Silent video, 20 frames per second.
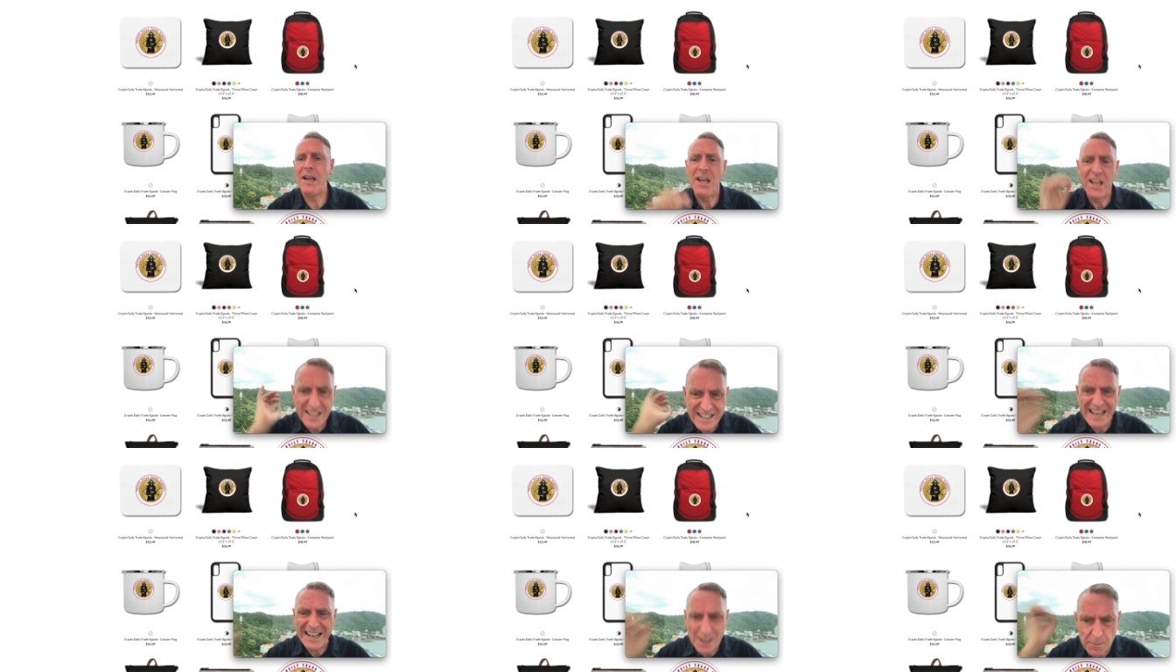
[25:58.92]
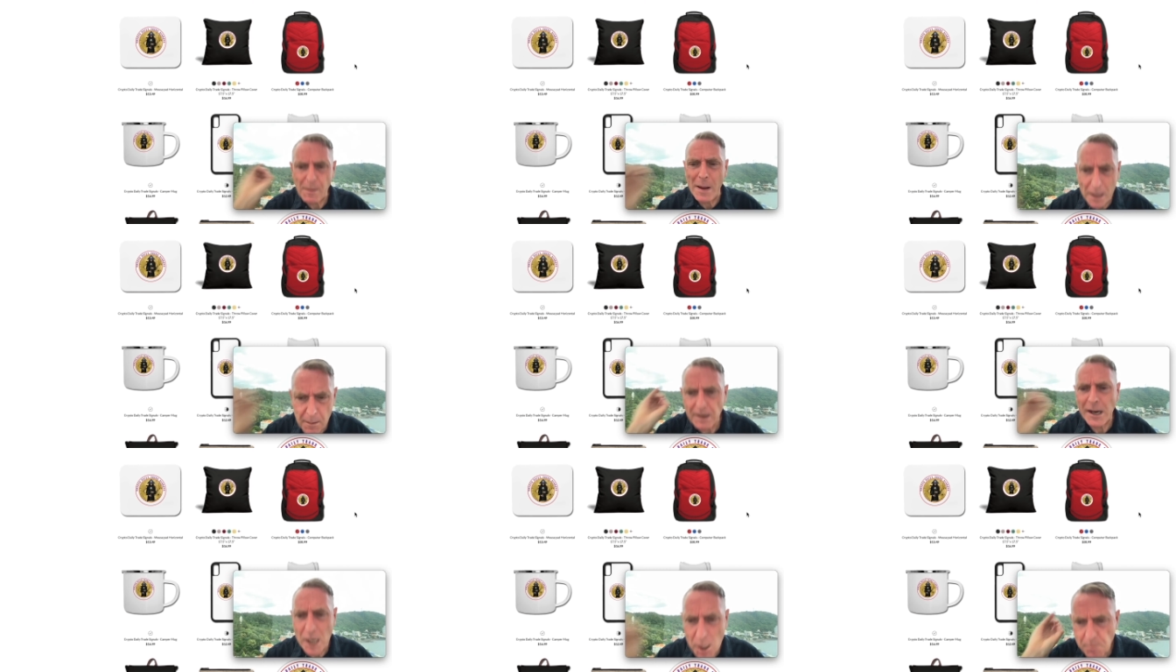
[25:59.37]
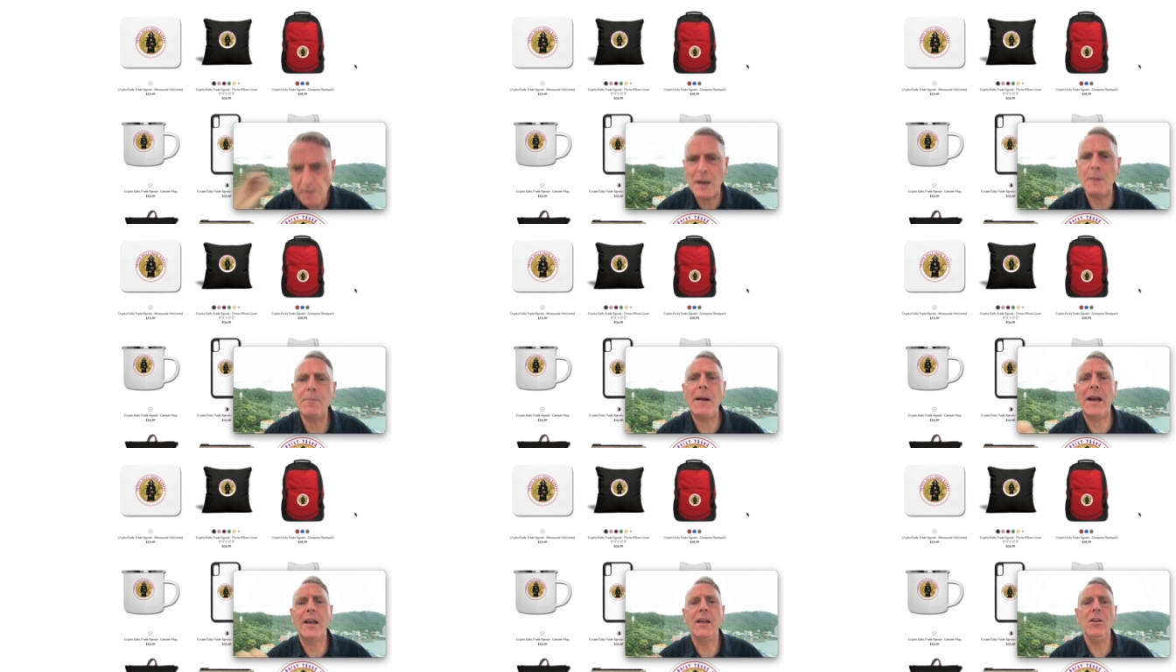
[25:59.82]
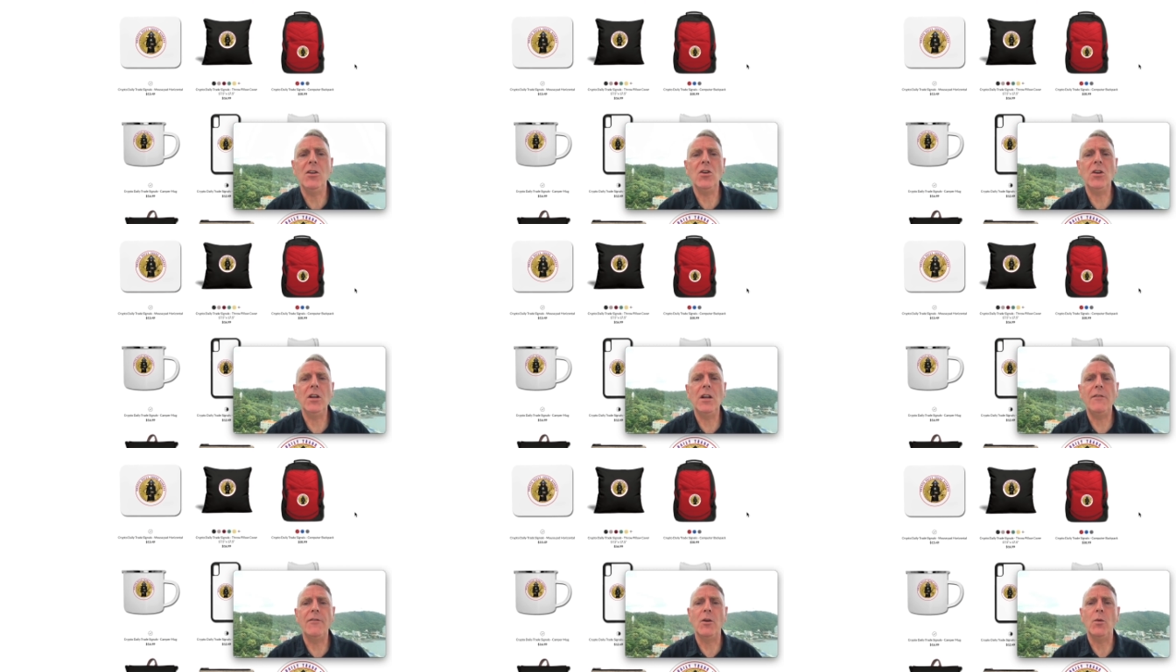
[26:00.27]
Get the backpack. You gotta
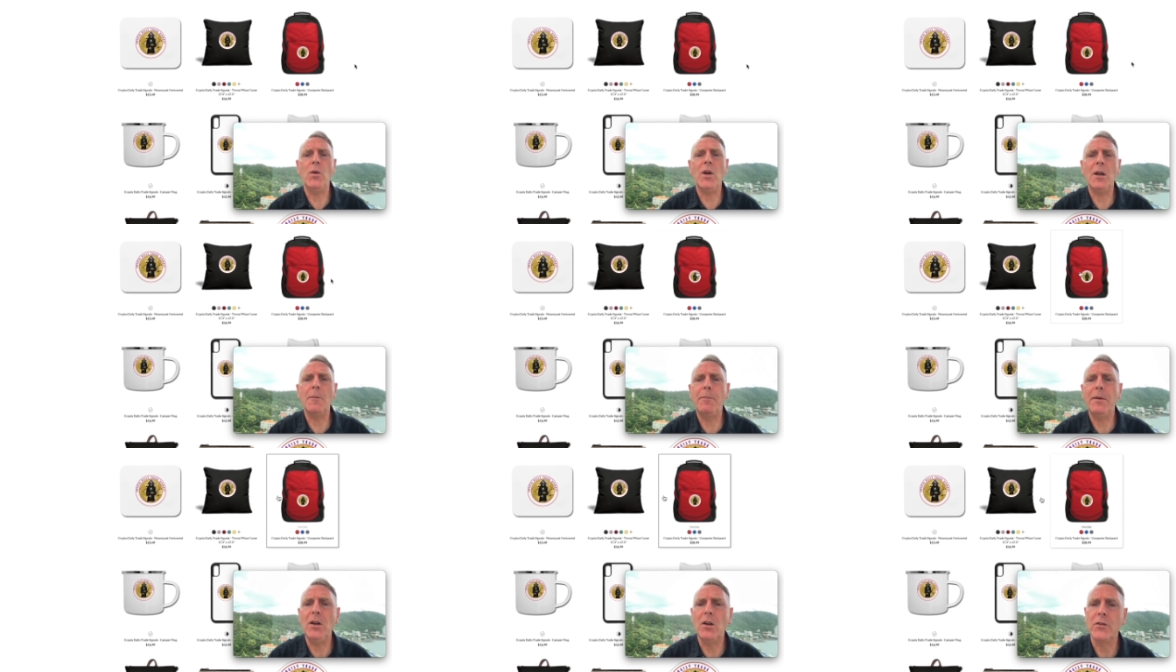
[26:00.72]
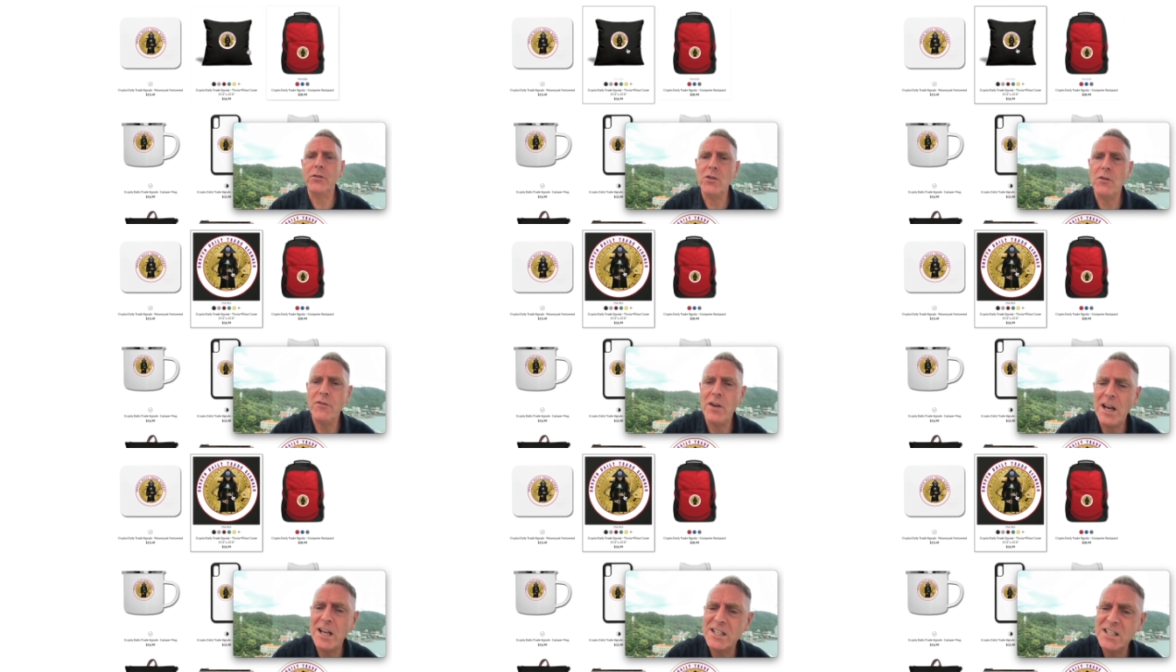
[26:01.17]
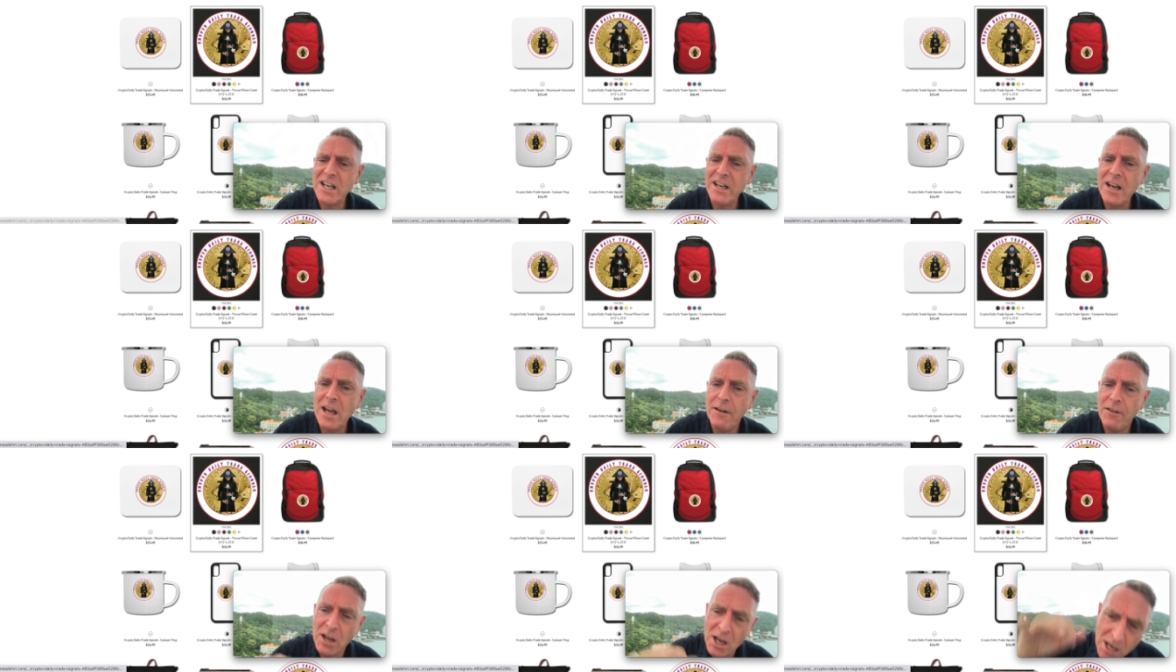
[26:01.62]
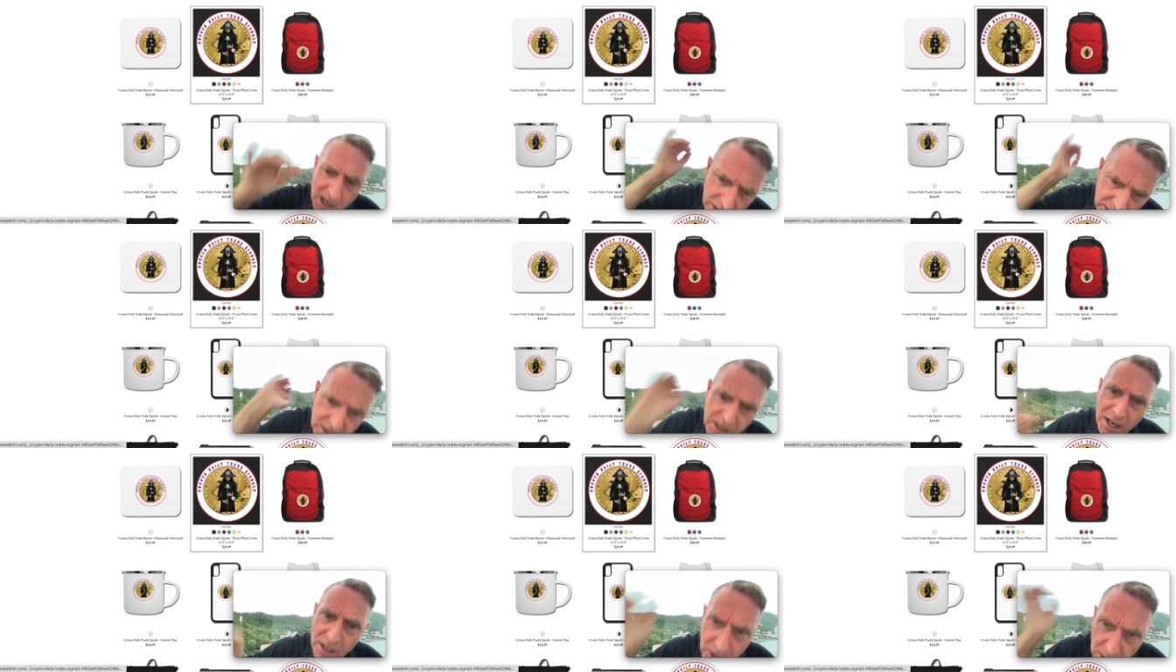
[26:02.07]
love it. We got a pillow. So if your head's getting heavy,
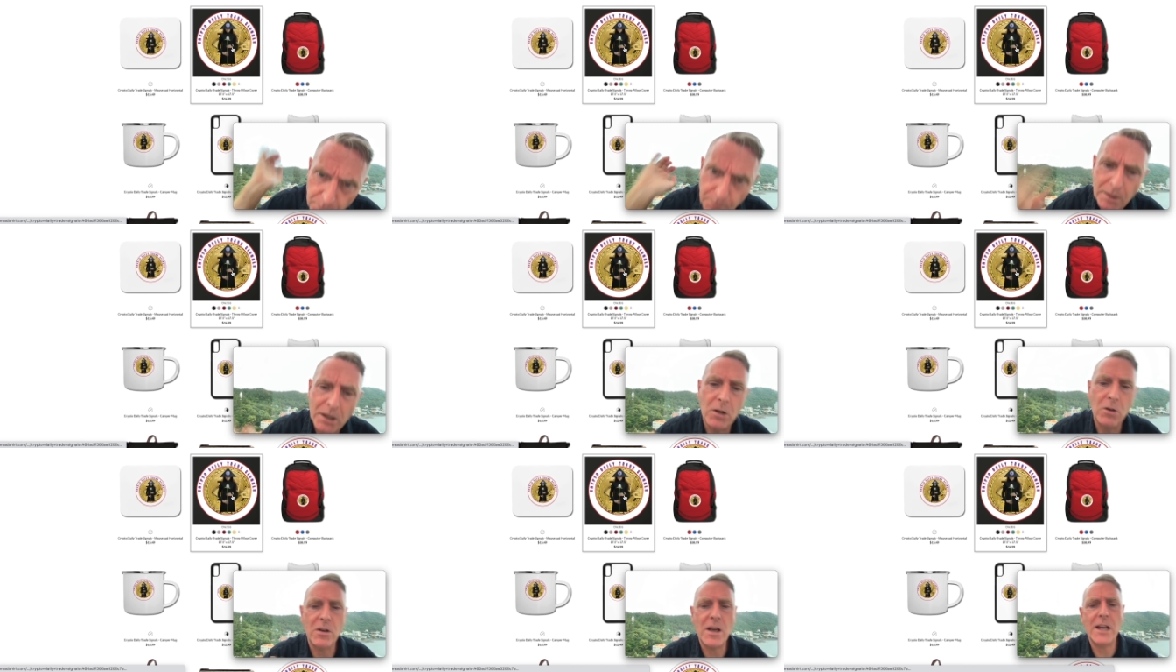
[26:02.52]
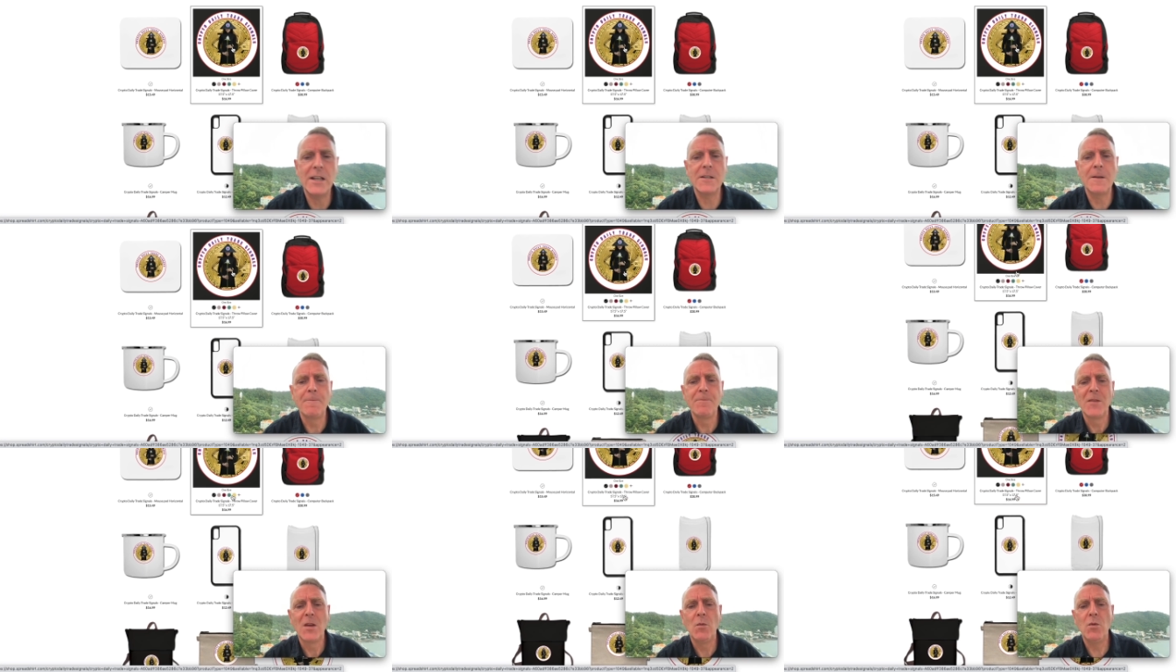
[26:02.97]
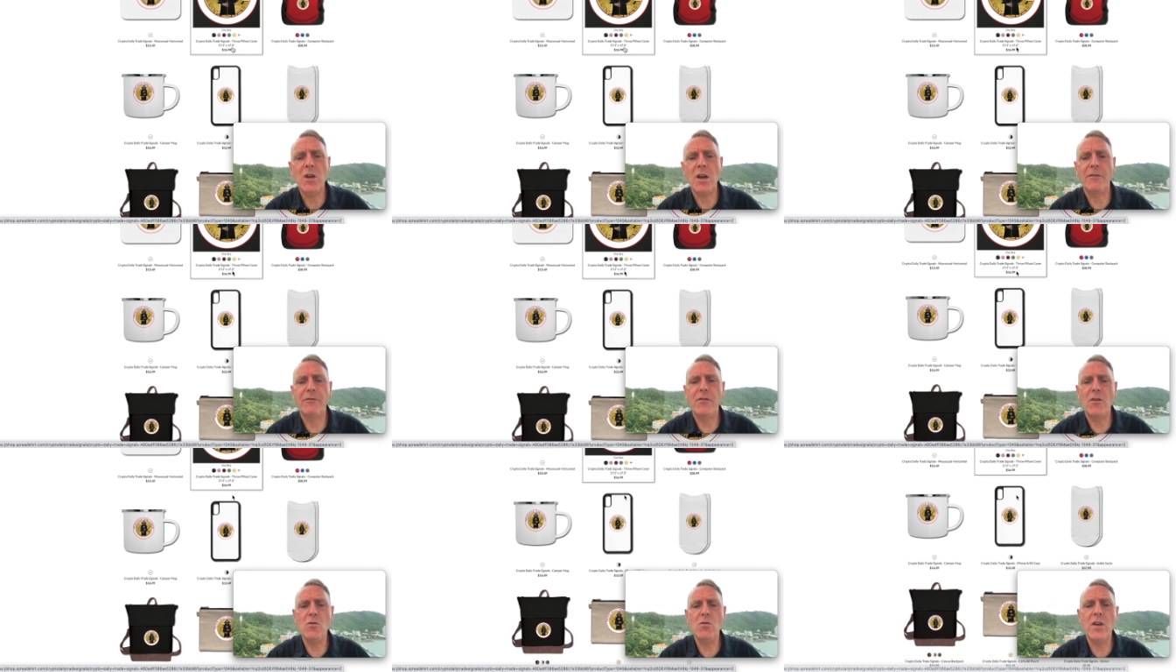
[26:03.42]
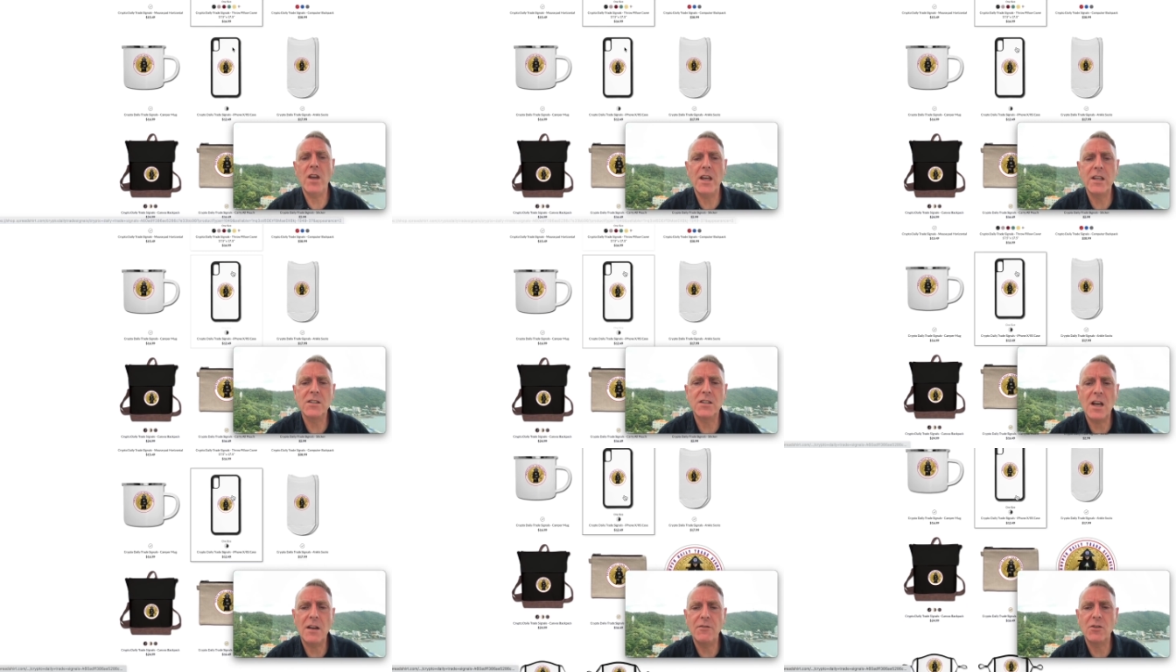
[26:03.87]
get the pillow, guys. We got phone case
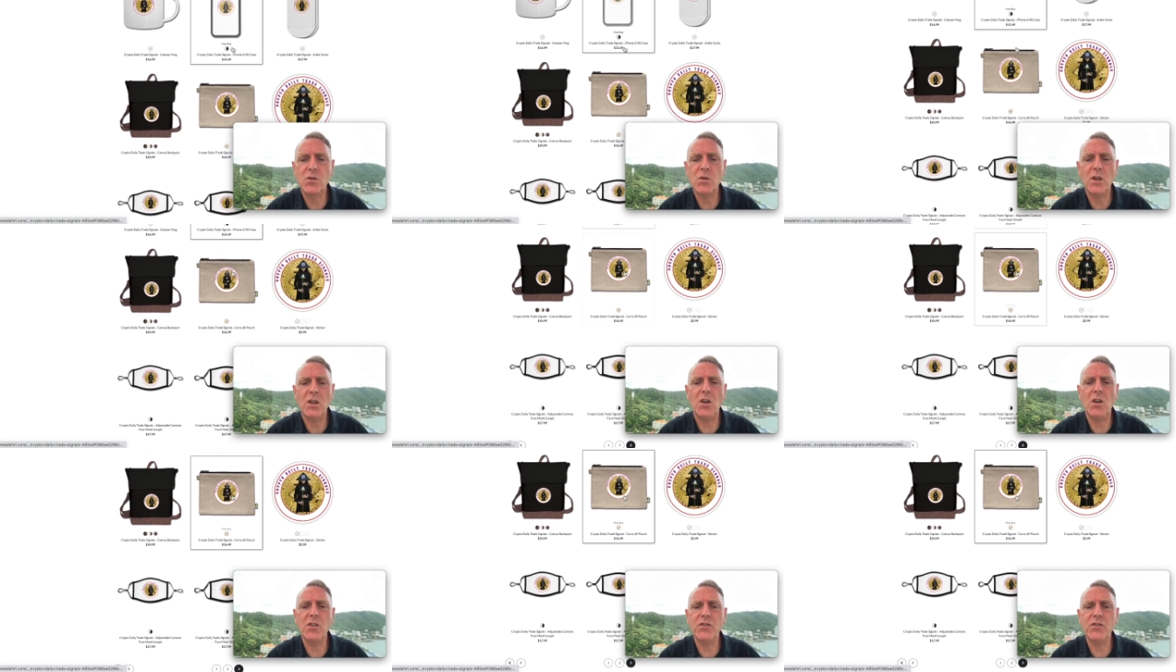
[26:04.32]
covers. We got all